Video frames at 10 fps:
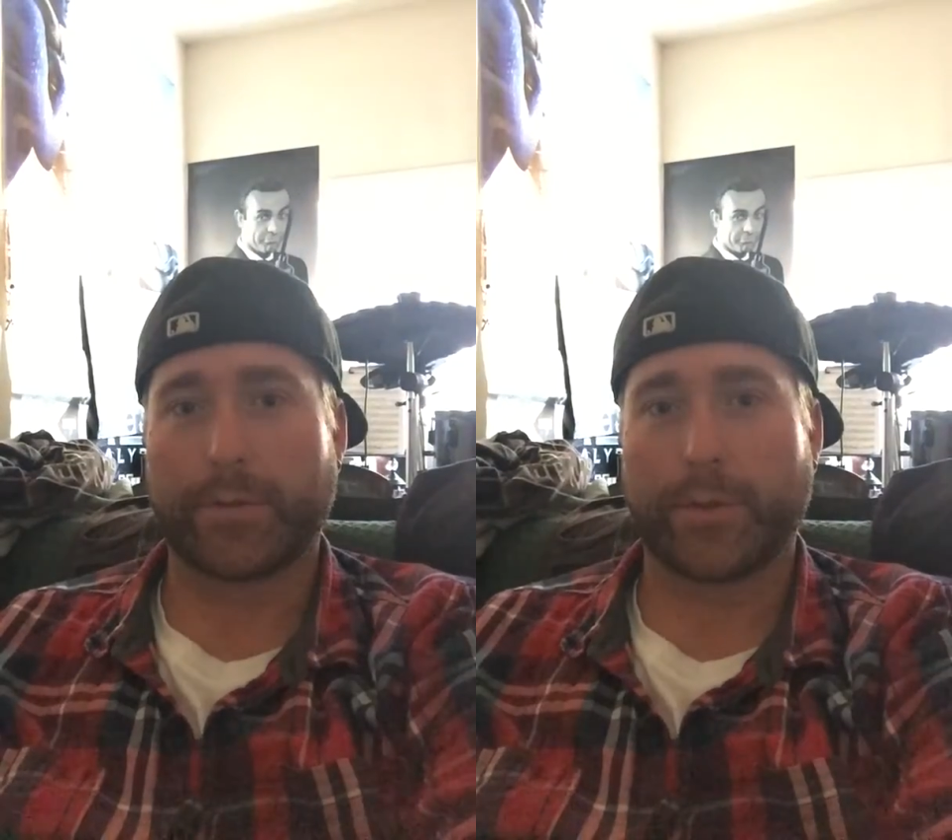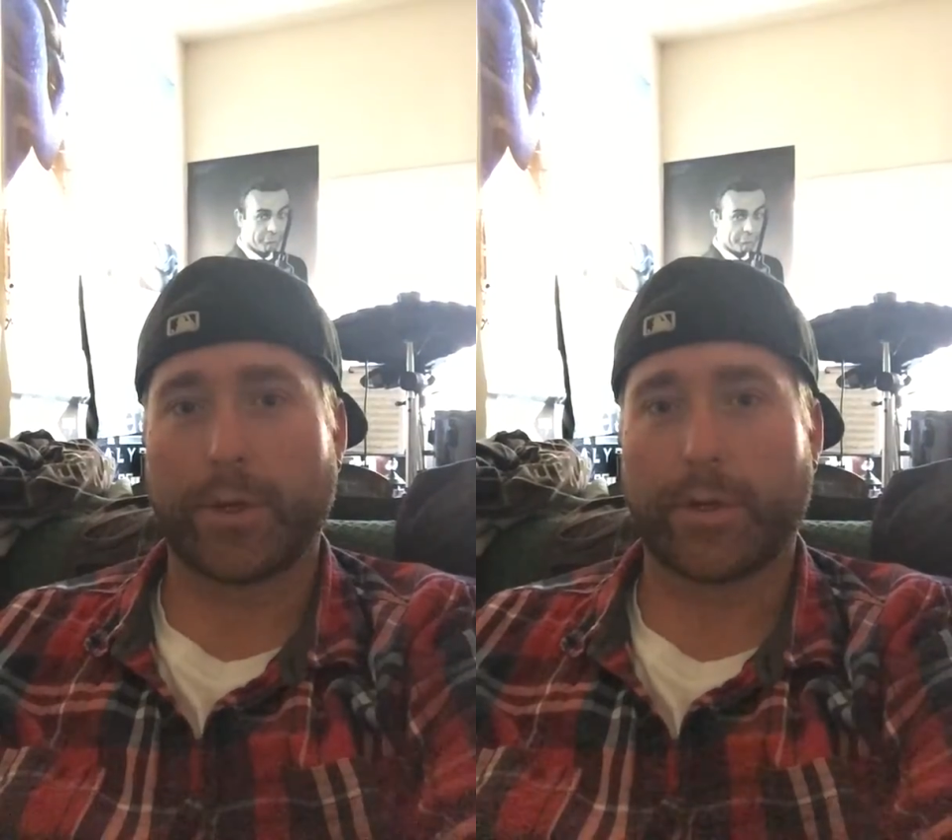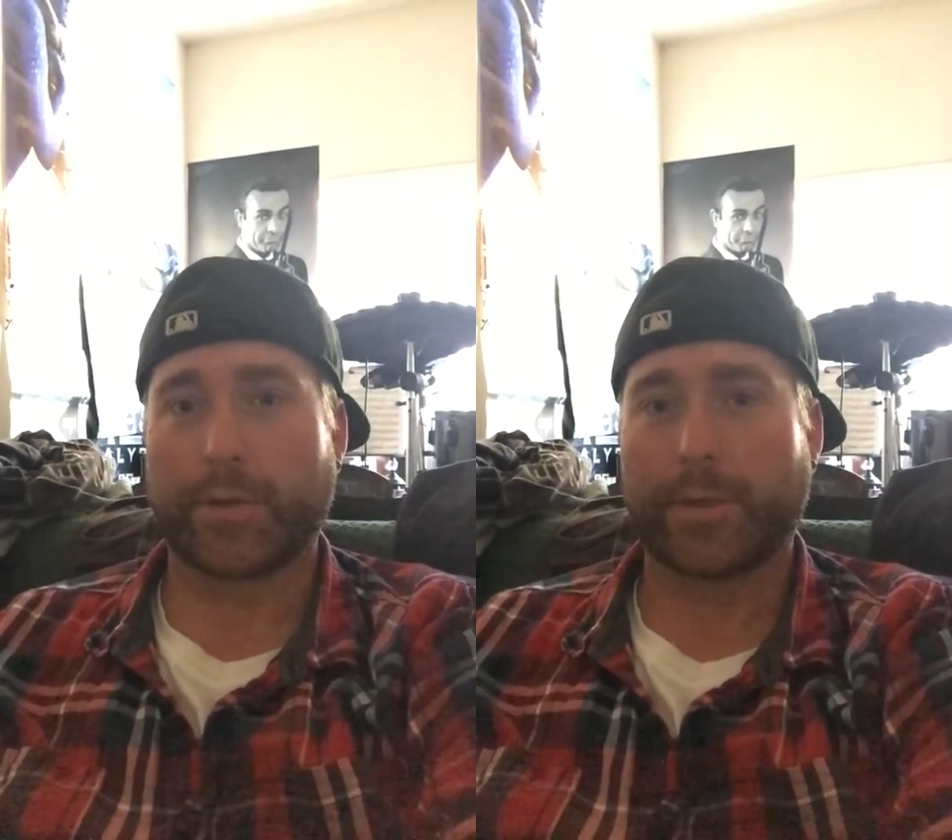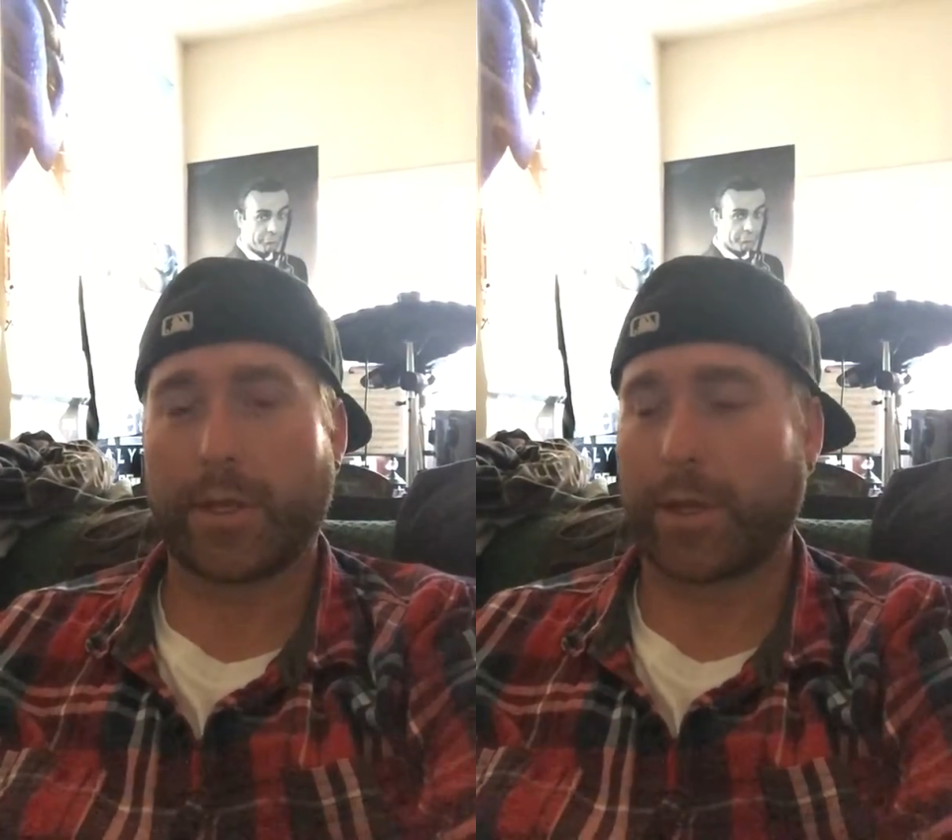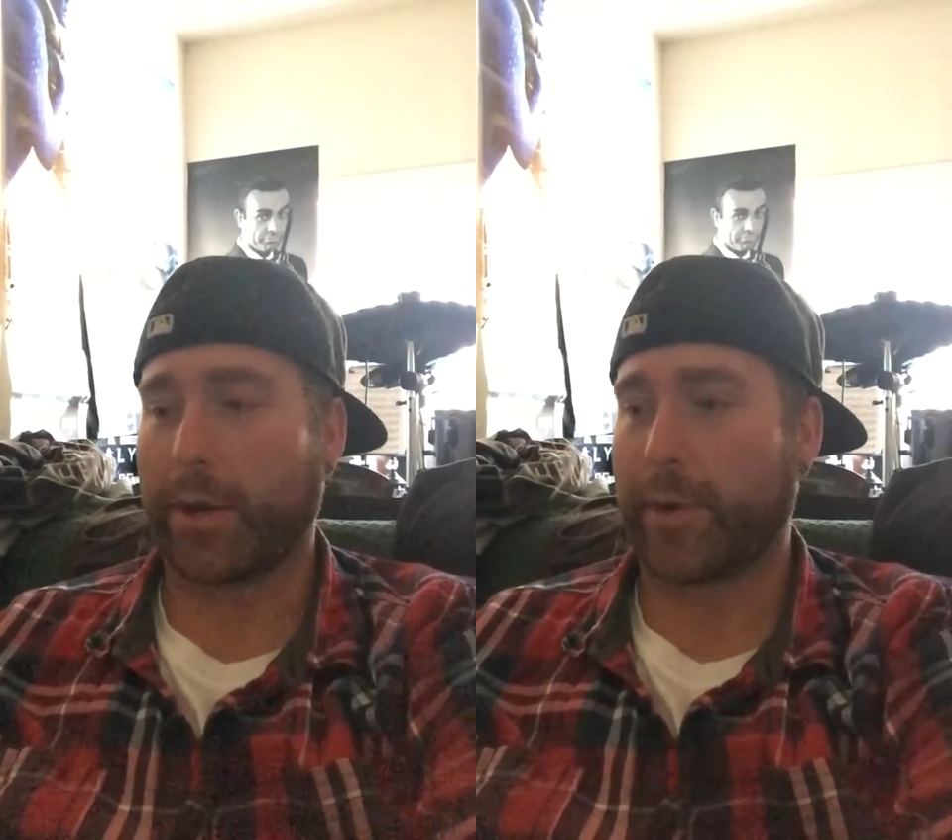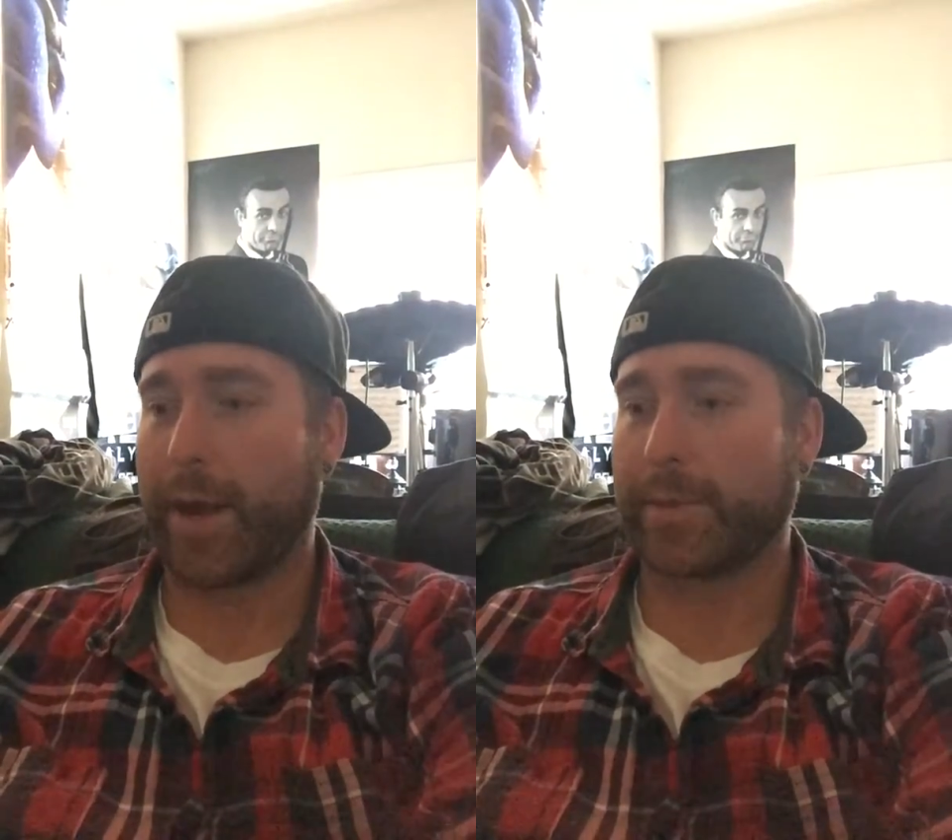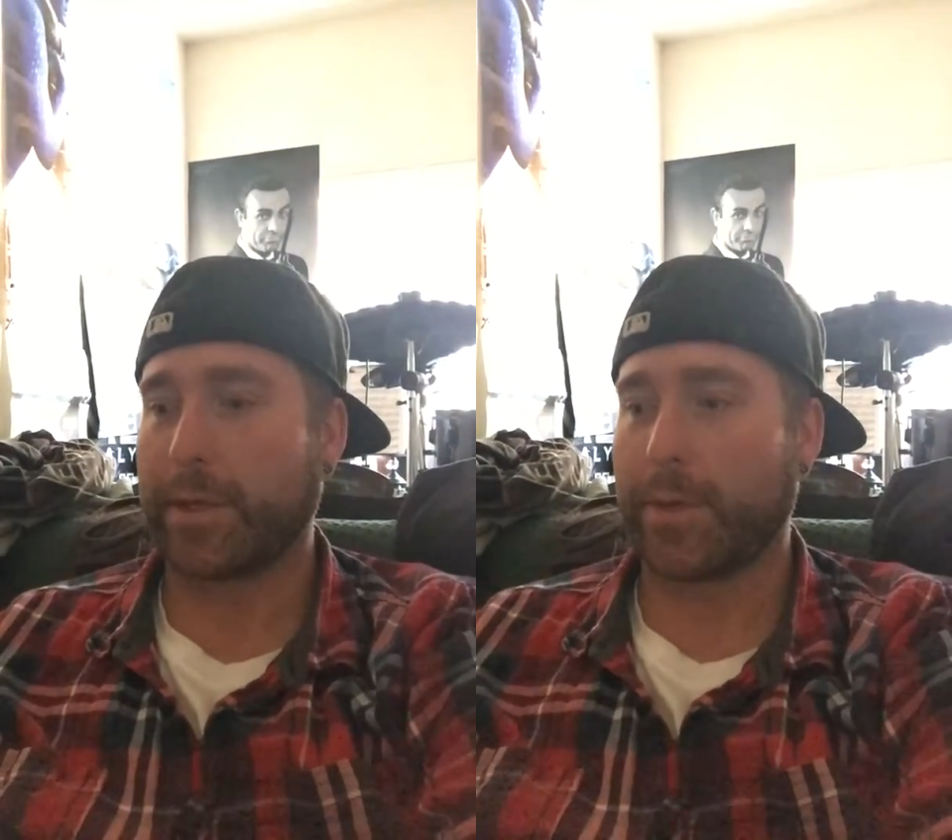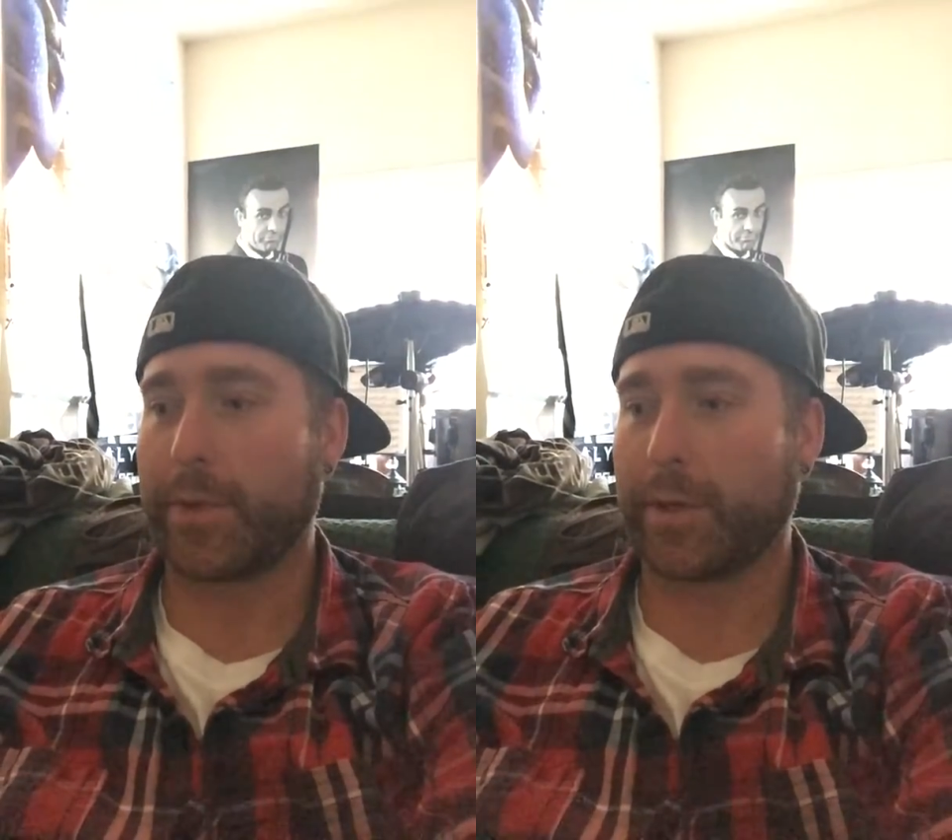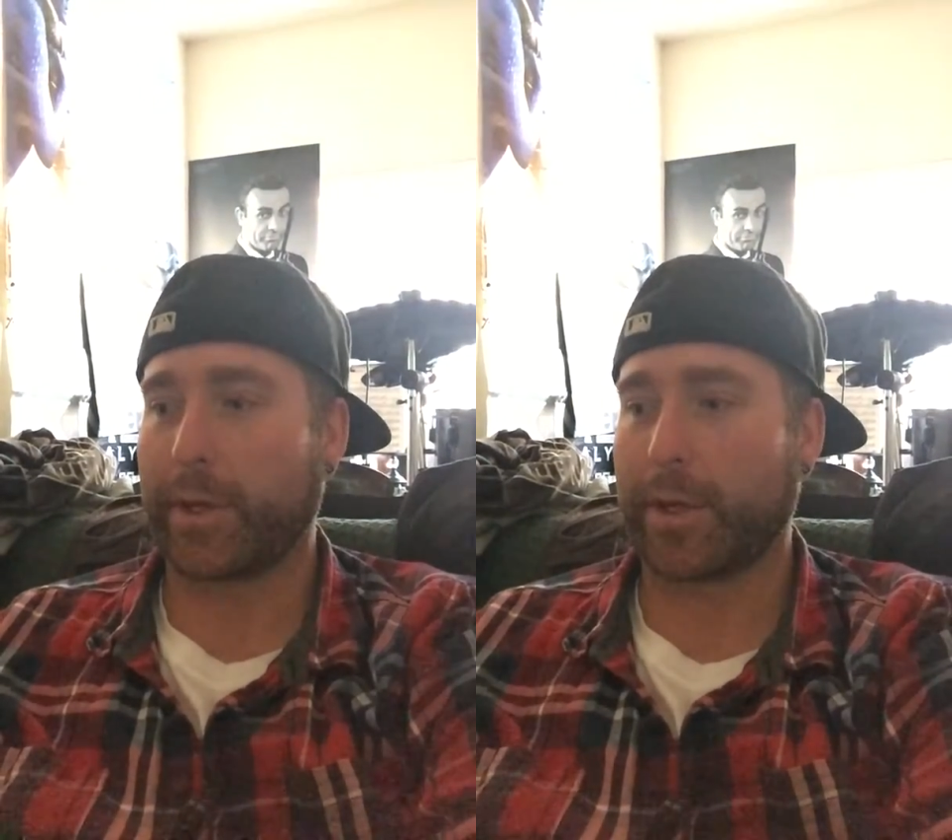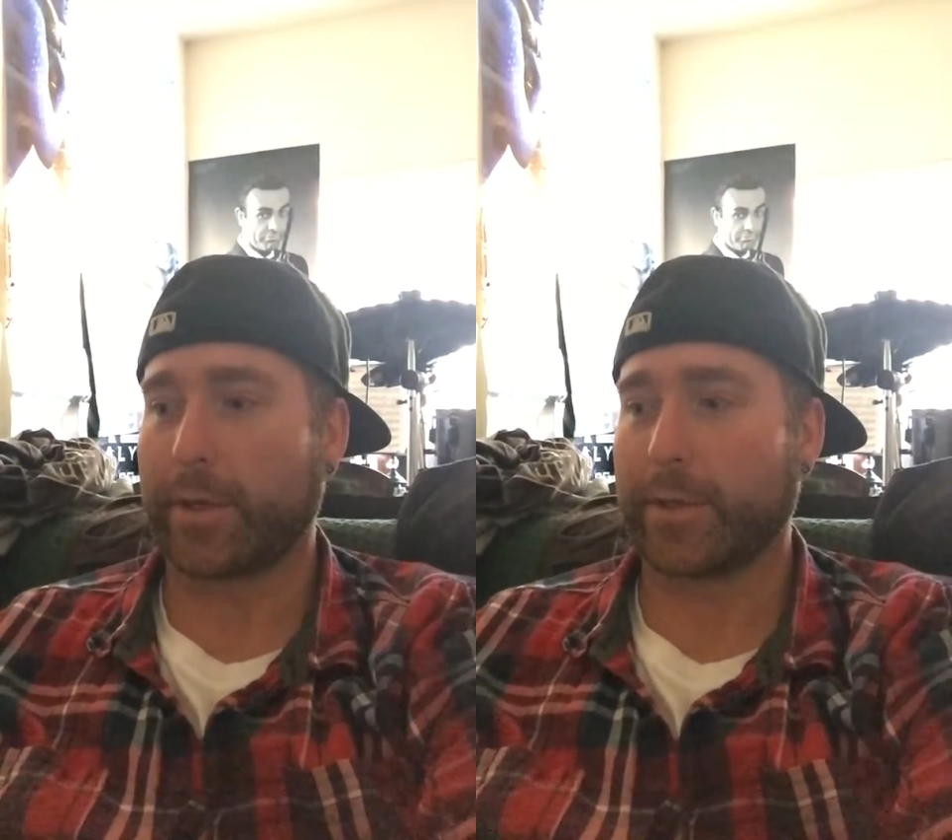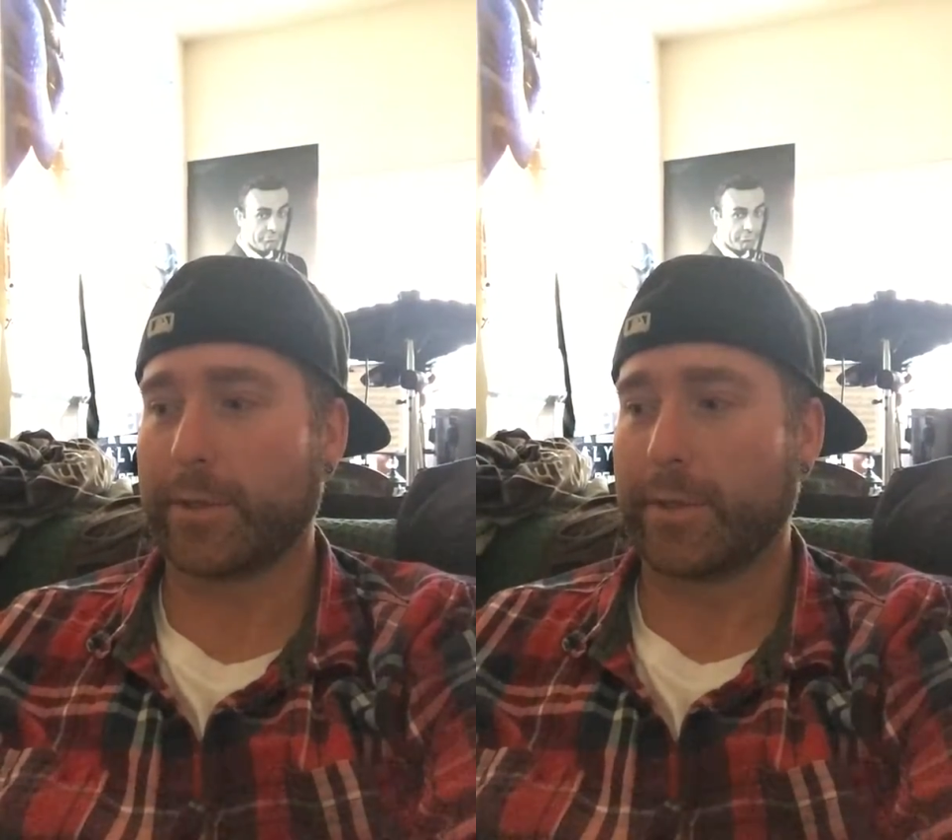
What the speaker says: We all tend to get wrapped up in a lot